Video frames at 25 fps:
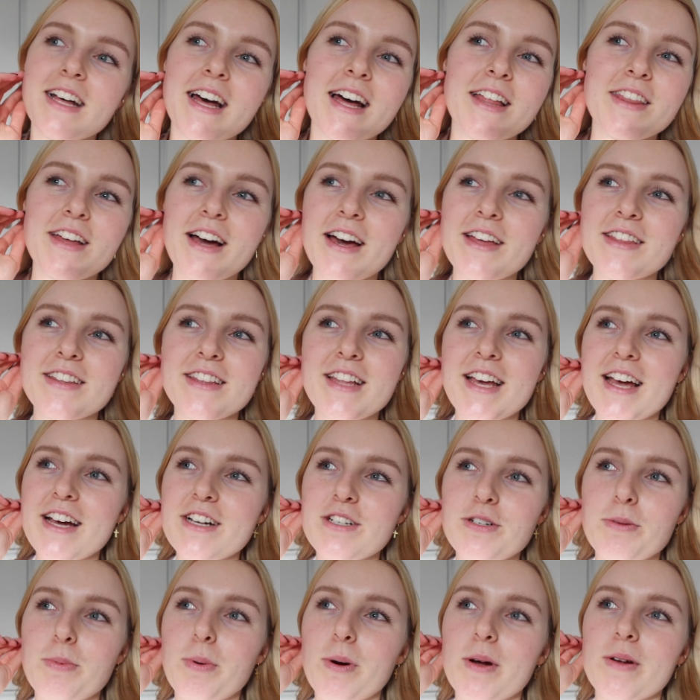I think they get
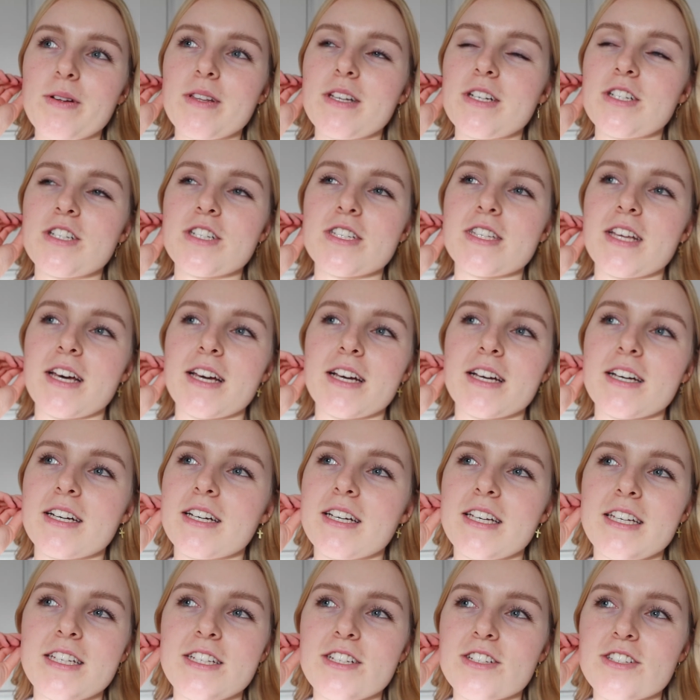to a point where they're just like,
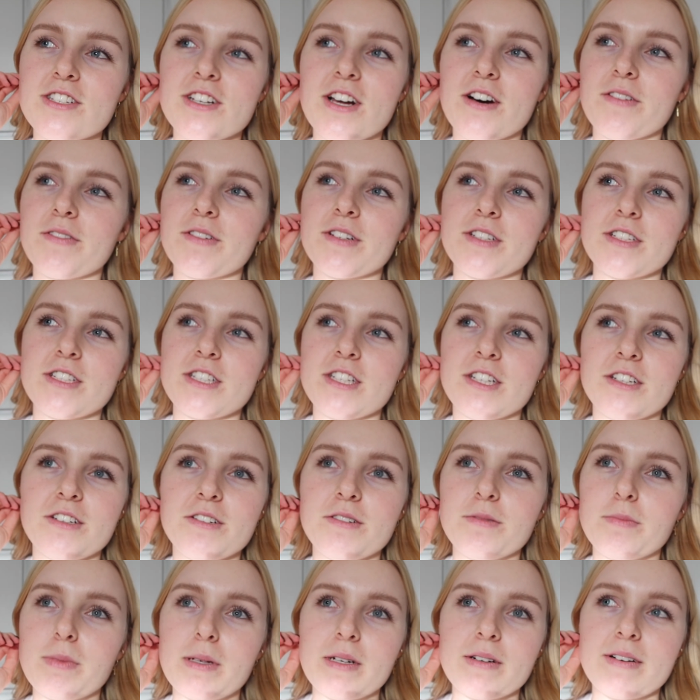he does not want to
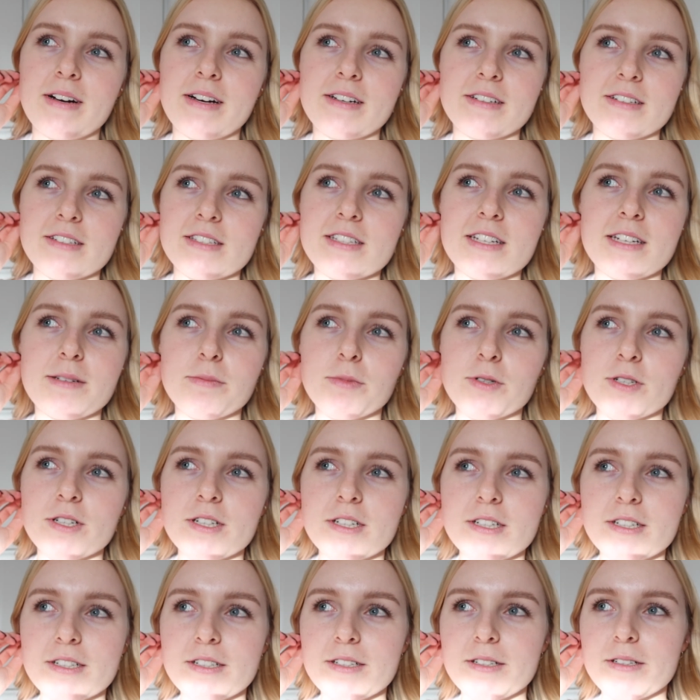be around us anymore
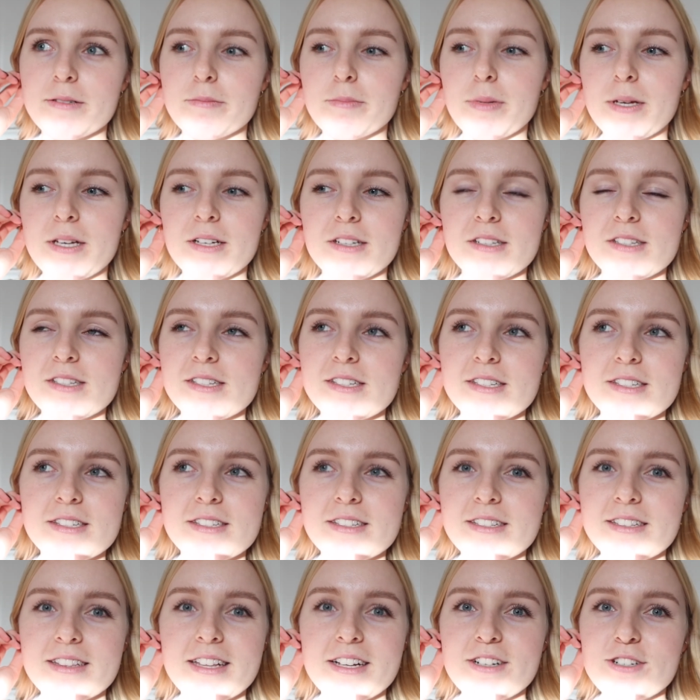because
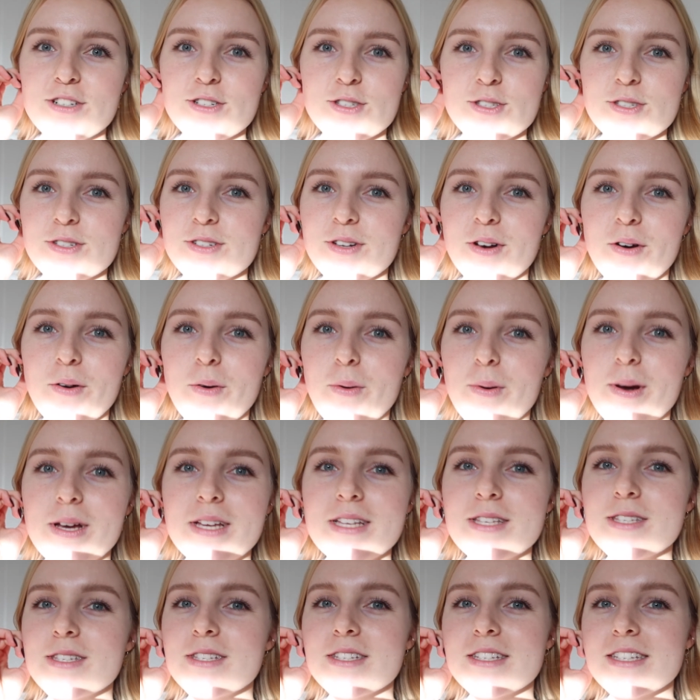they're just
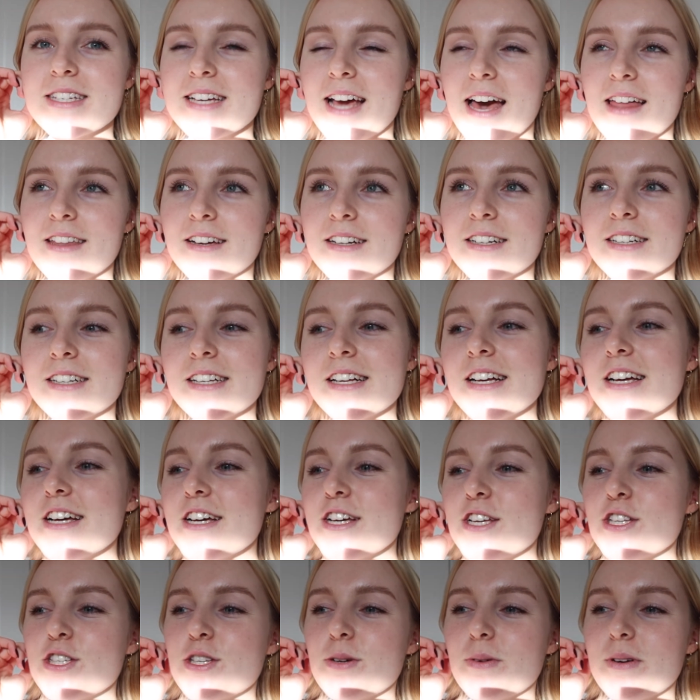always together.
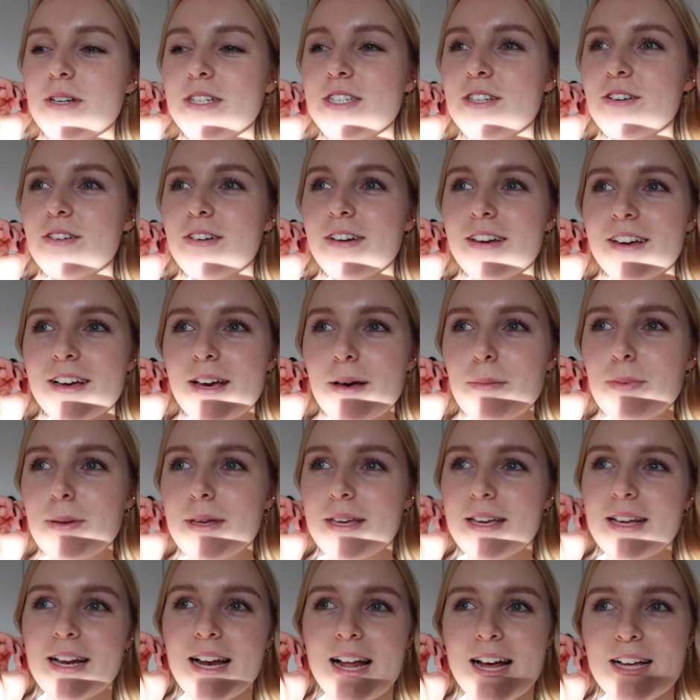So we're doing a
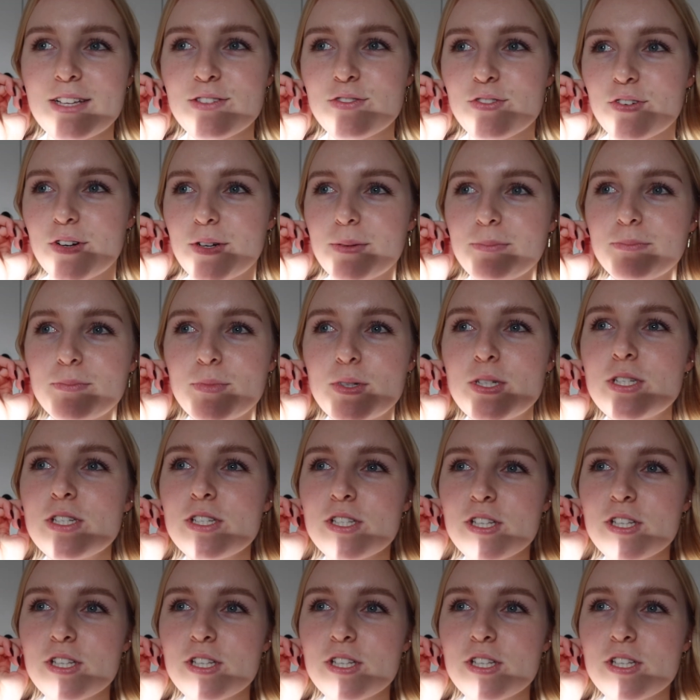PE class for him, which is